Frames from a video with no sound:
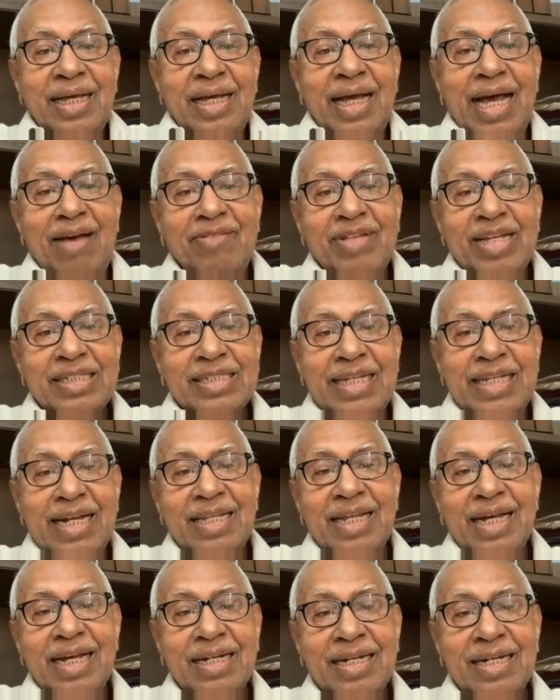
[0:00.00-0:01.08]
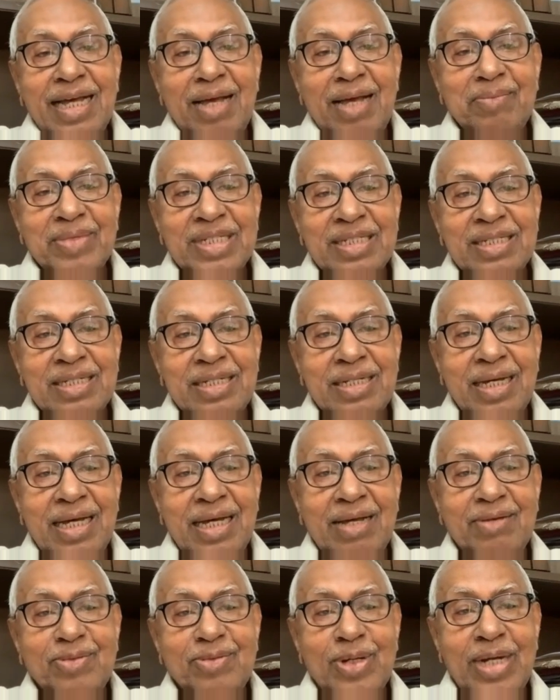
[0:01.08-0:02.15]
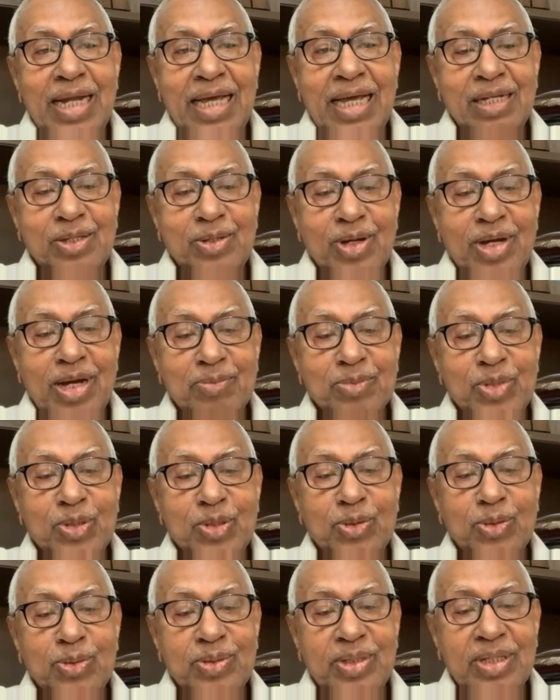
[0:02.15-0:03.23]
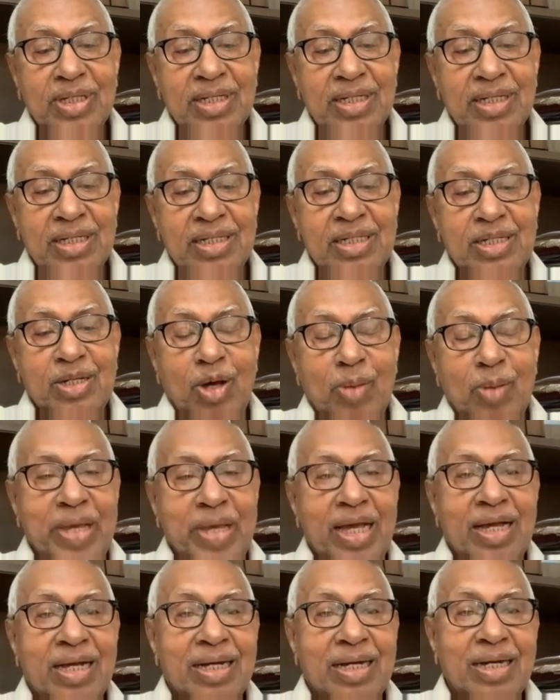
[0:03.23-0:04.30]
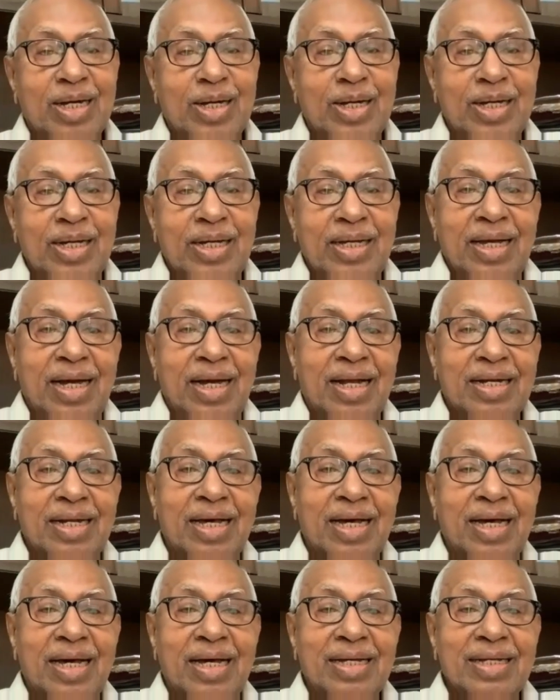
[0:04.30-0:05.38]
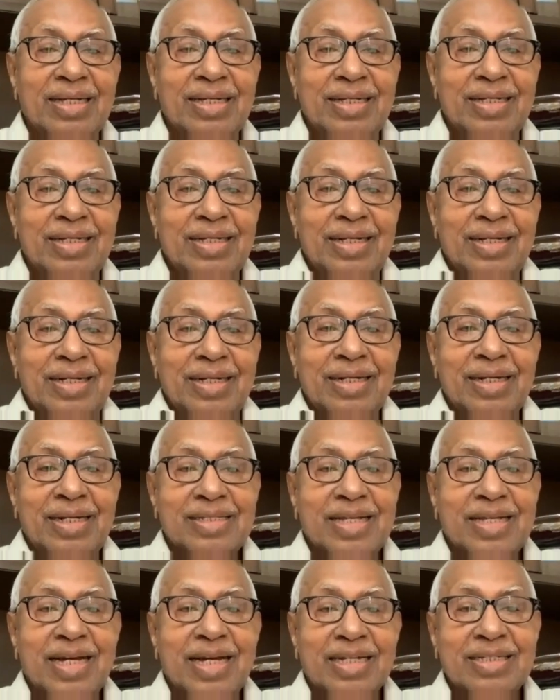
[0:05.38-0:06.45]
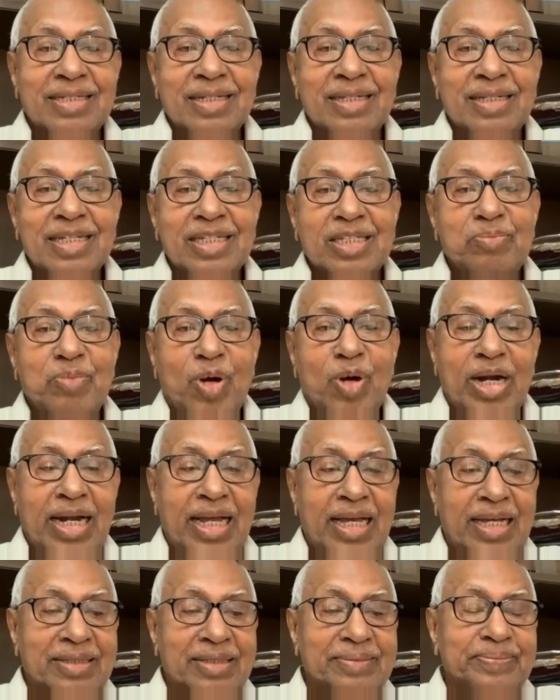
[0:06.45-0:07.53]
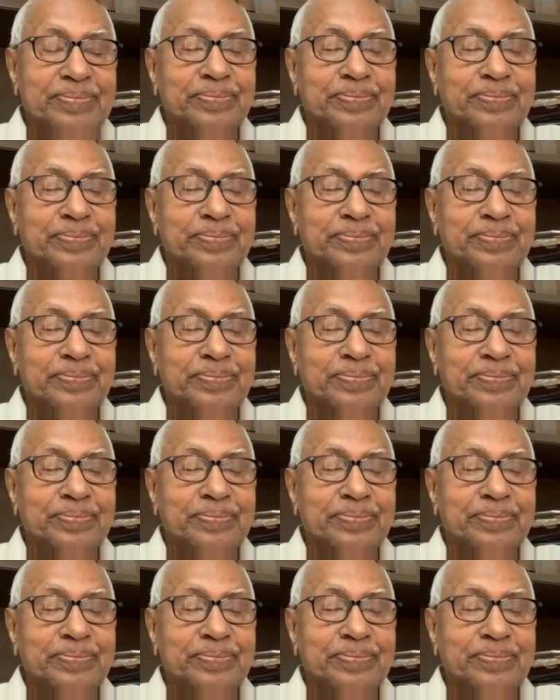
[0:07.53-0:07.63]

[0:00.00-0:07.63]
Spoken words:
Having said that, I would like to come to the topic under discussion this morning.